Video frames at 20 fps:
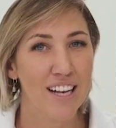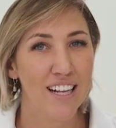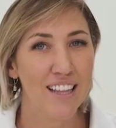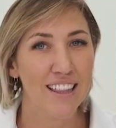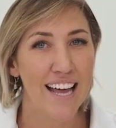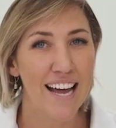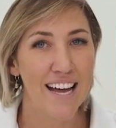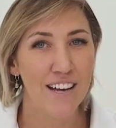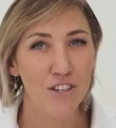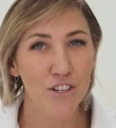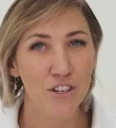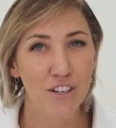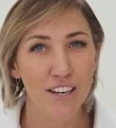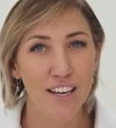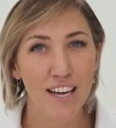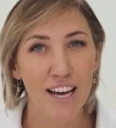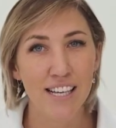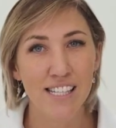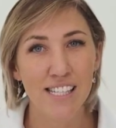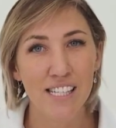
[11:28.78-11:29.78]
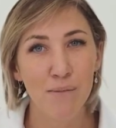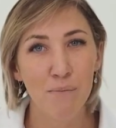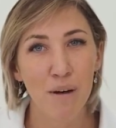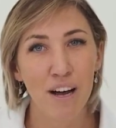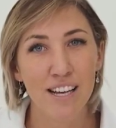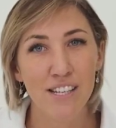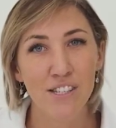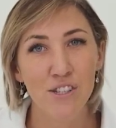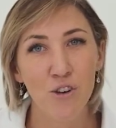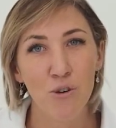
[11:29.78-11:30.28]
it allows you to
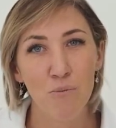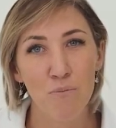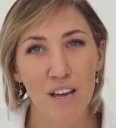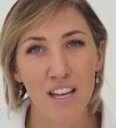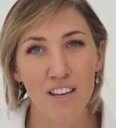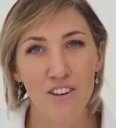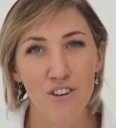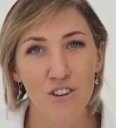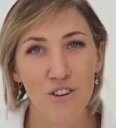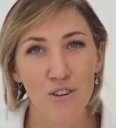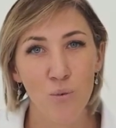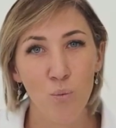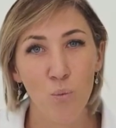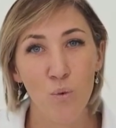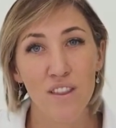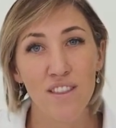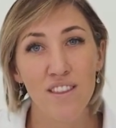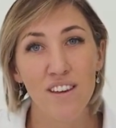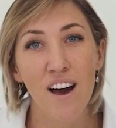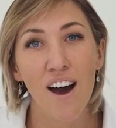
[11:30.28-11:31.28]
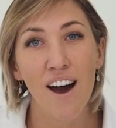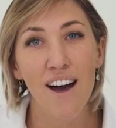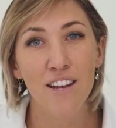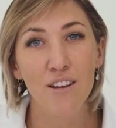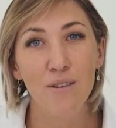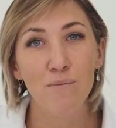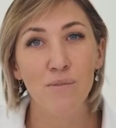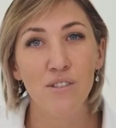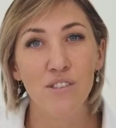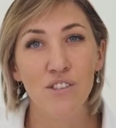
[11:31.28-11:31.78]
customize your menu with the
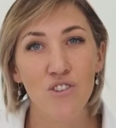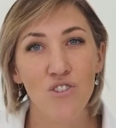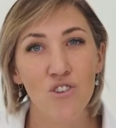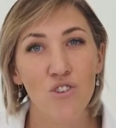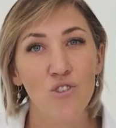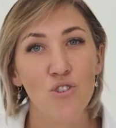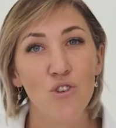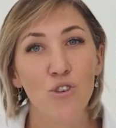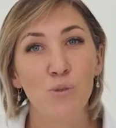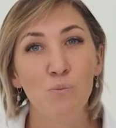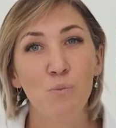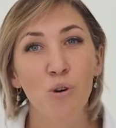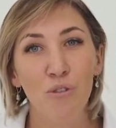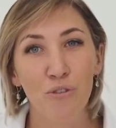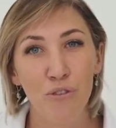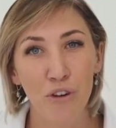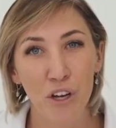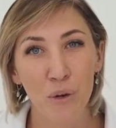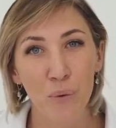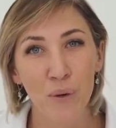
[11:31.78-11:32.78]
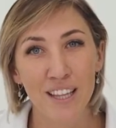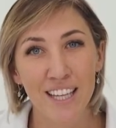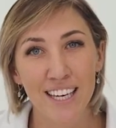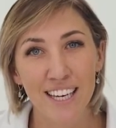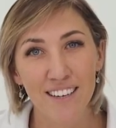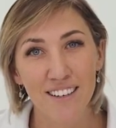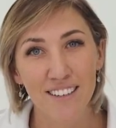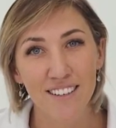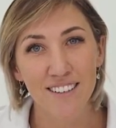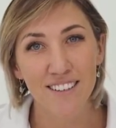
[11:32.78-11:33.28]
items that you use more
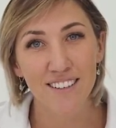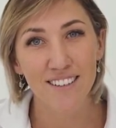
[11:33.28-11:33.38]
frequently.